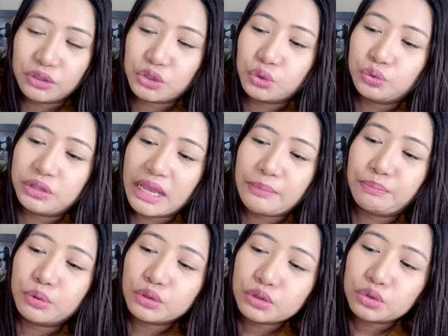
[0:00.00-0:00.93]
so they
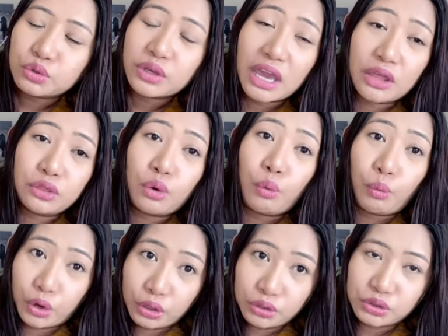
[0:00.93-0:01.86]
put together
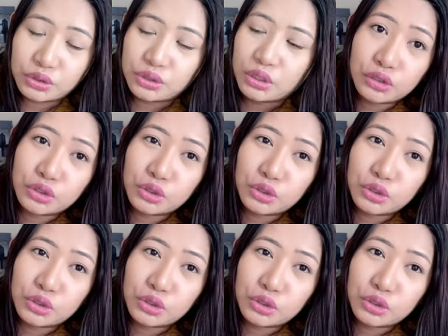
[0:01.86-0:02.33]
words to